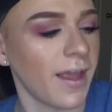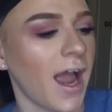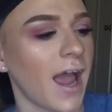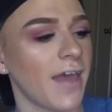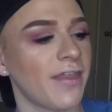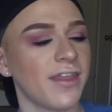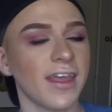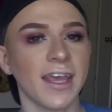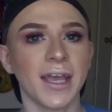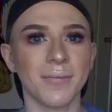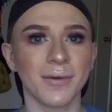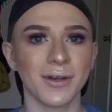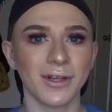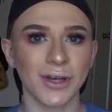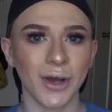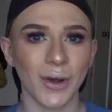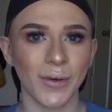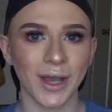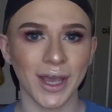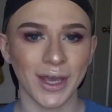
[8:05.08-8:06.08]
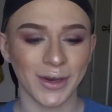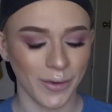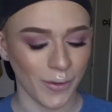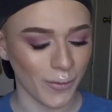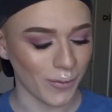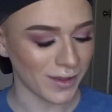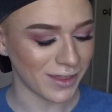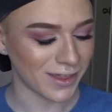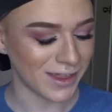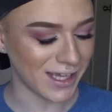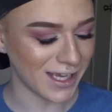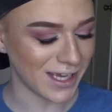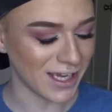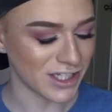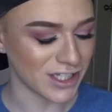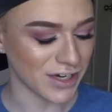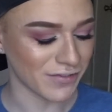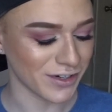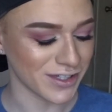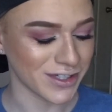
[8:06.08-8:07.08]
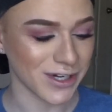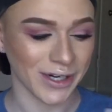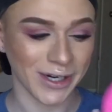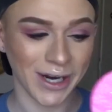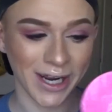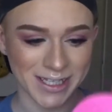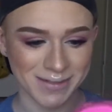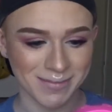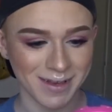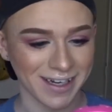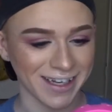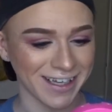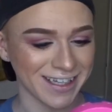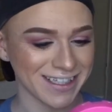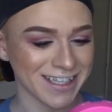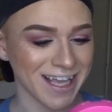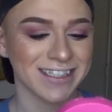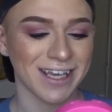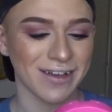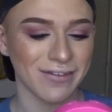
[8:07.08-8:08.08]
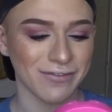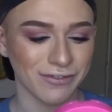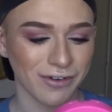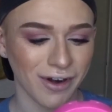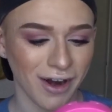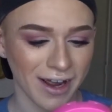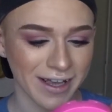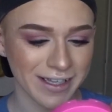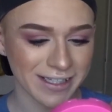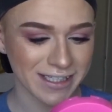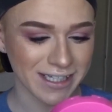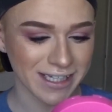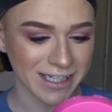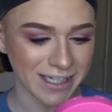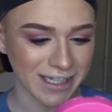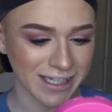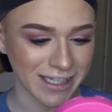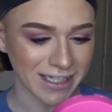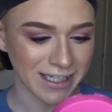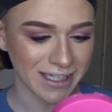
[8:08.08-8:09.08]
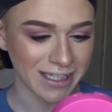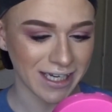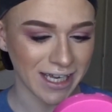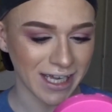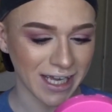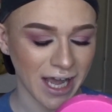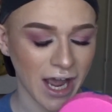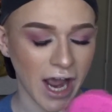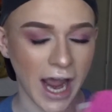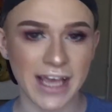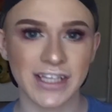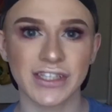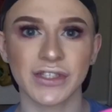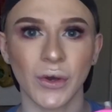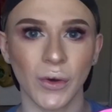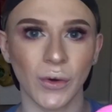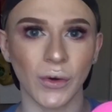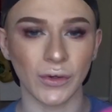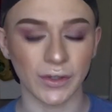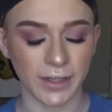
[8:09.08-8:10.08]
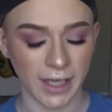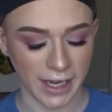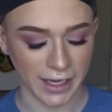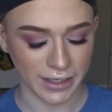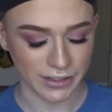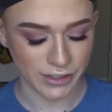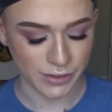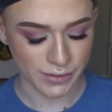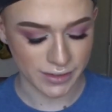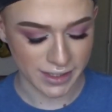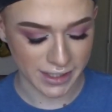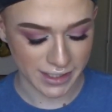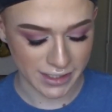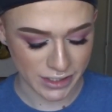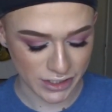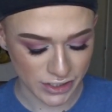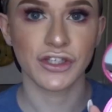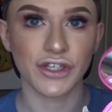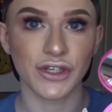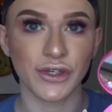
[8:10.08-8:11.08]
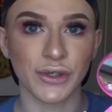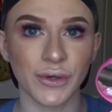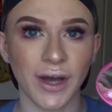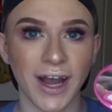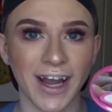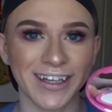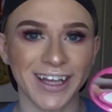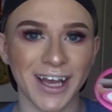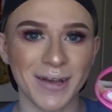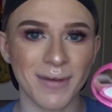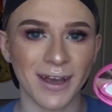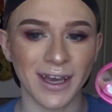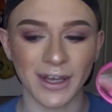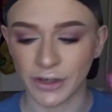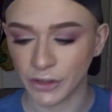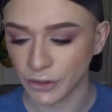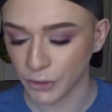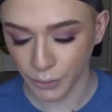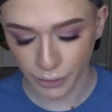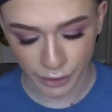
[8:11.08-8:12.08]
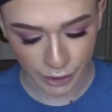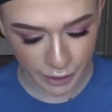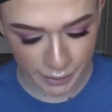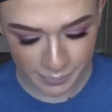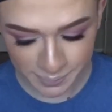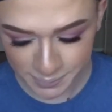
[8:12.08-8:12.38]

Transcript: I think I'm gonna go in with the Jeffree Star Cosmetics Skin Frost in Ice Cold and use this to highlight my inner corner.